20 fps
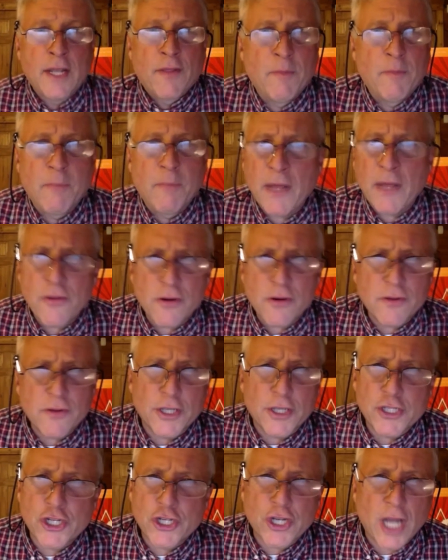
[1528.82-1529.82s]
the mother and
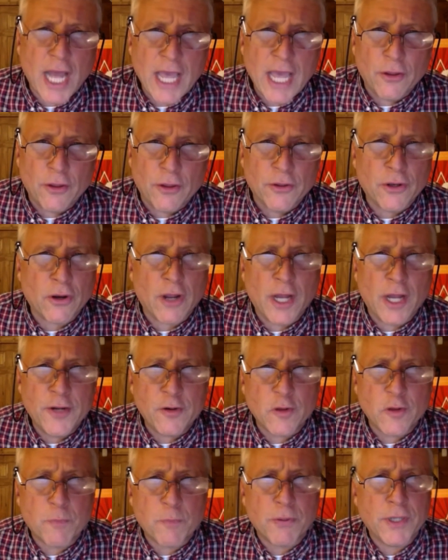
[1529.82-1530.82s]
the child are
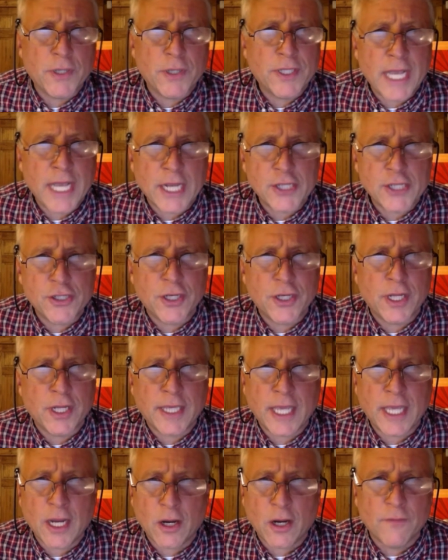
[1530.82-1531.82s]
under the protection
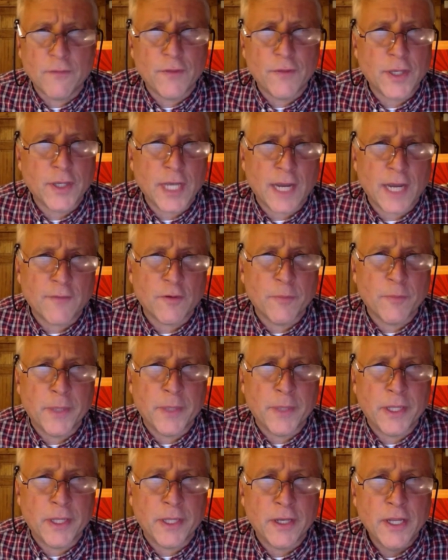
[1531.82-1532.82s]
and care of the
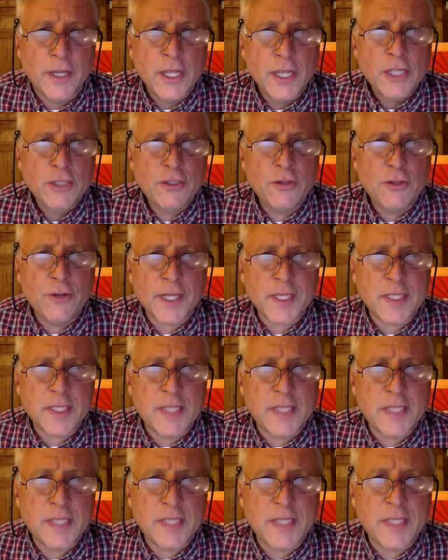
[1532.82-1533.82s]
government to an
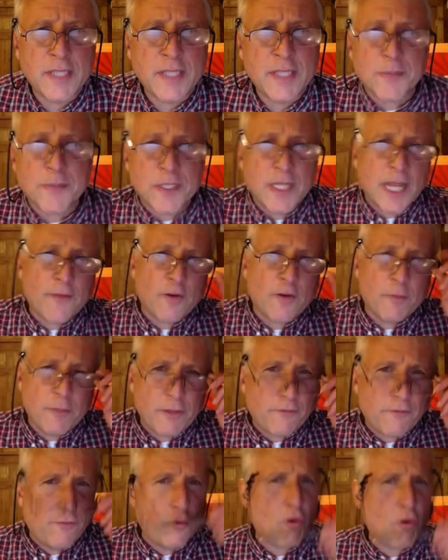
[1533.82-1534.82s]
extent perhaps never
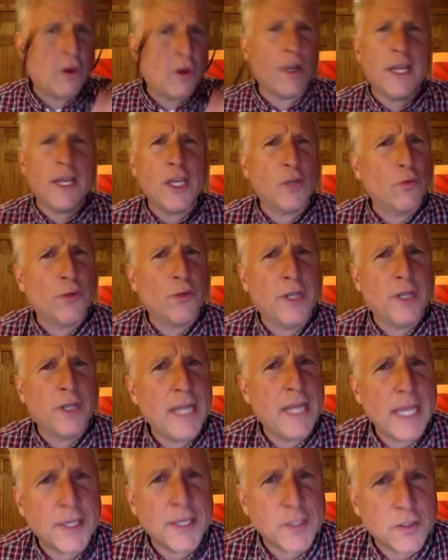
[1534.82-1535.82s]
before equaled in
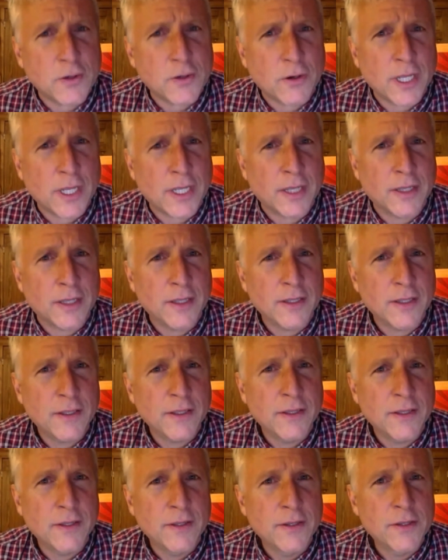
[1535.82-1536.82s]
history.
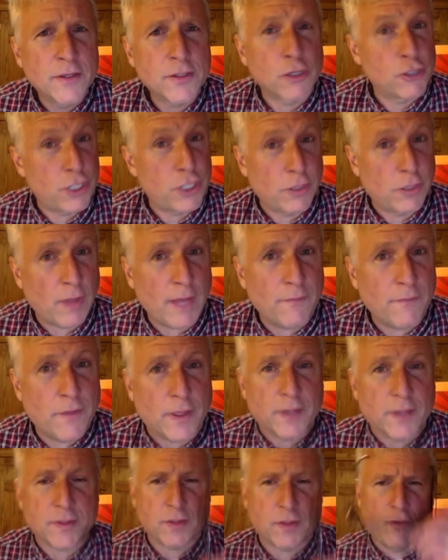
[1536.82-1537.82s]
So she loved
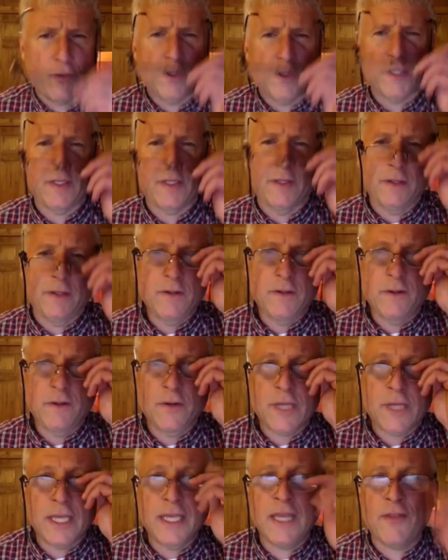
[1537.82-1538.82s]
this, Kristan.
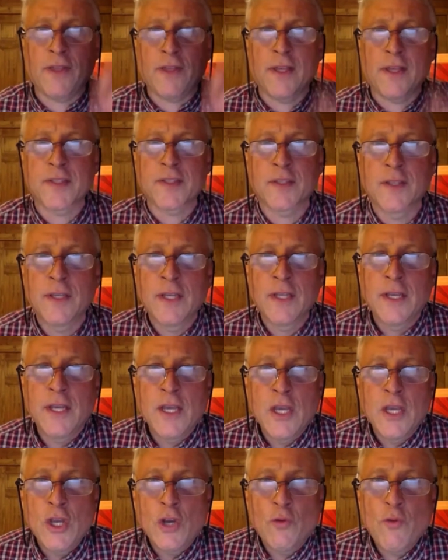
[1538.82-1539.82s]
Okay, get this.
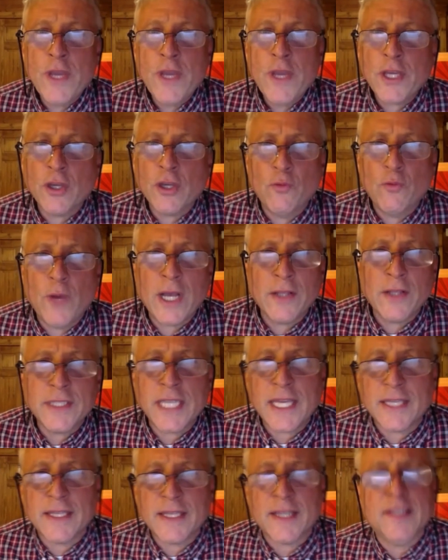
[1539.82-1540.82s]
We could well
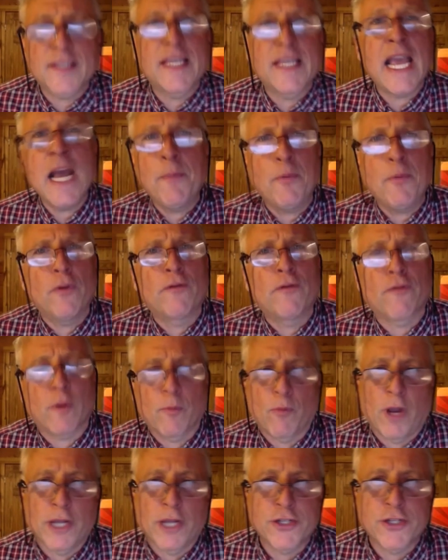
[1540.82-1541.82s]
take example
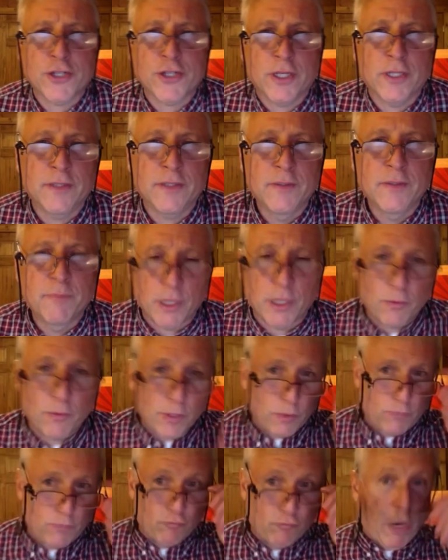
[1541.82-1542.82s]
from Russia. By the
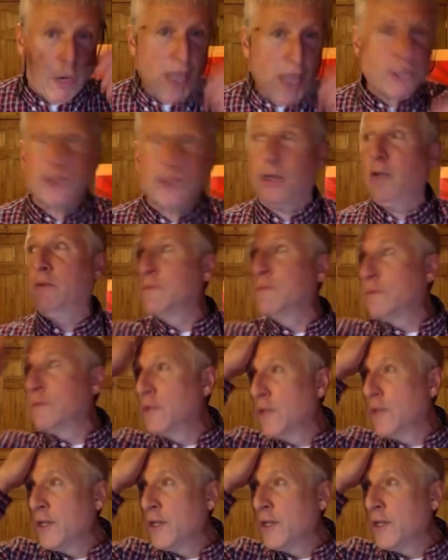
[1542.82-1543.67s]
way, Russia,